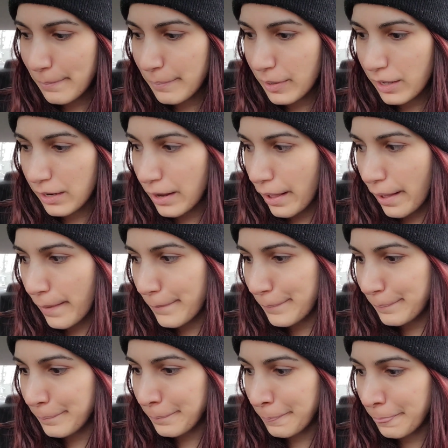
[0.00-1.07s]
but
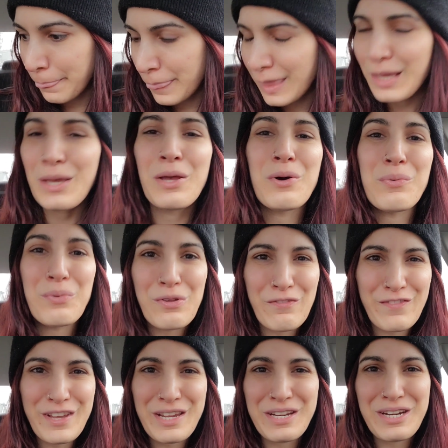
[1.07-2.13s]
um, we'll
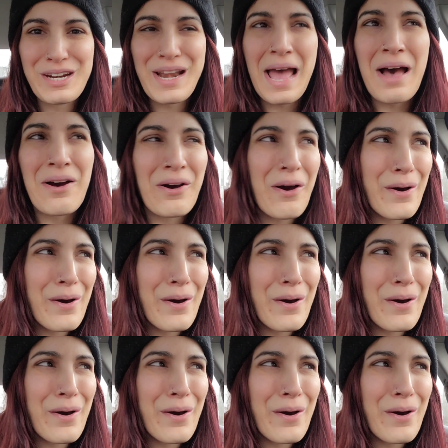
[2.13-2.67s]
figure it out.